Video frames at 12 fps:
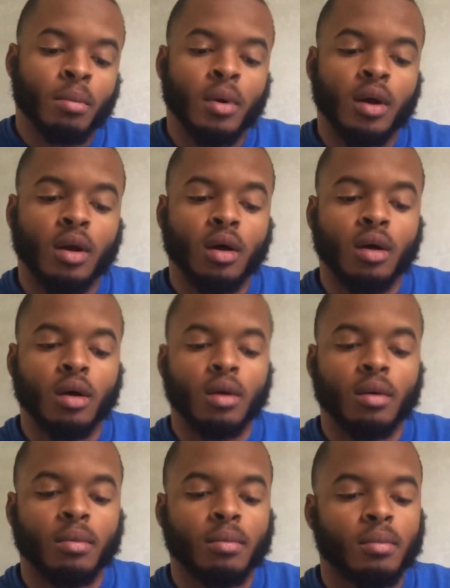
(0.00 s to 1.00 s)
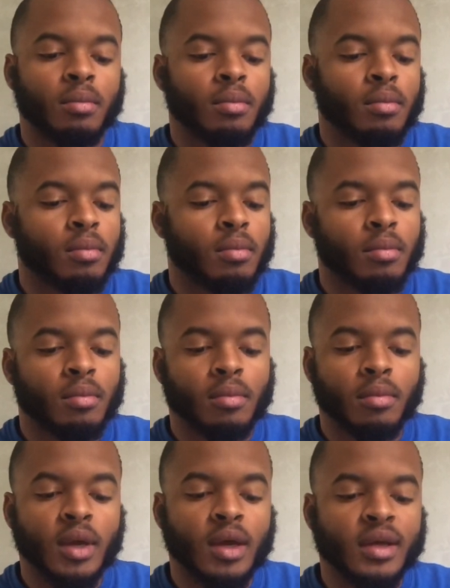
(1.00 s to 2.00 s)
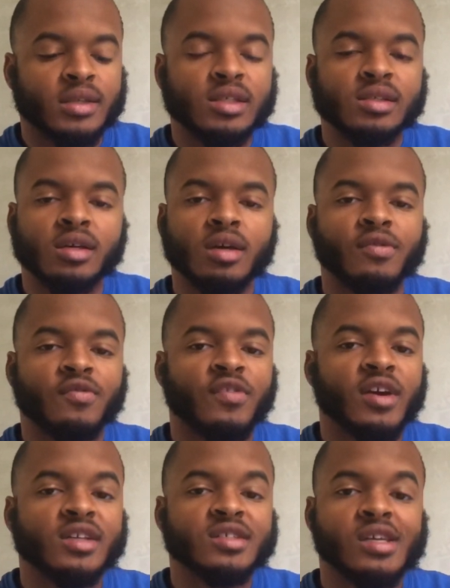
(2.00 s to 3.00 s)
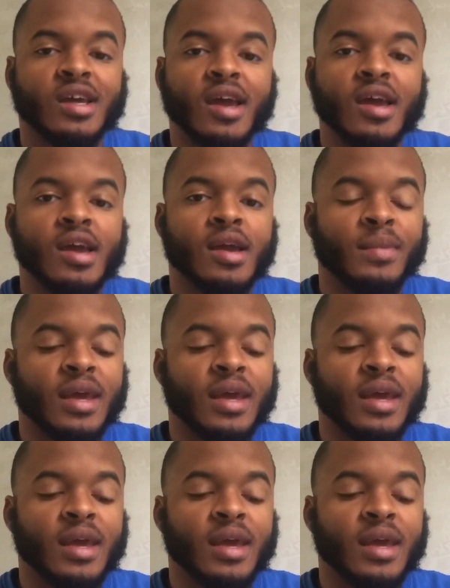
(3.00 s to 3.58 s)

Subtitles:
But, yeah, they just couldn't finish the game.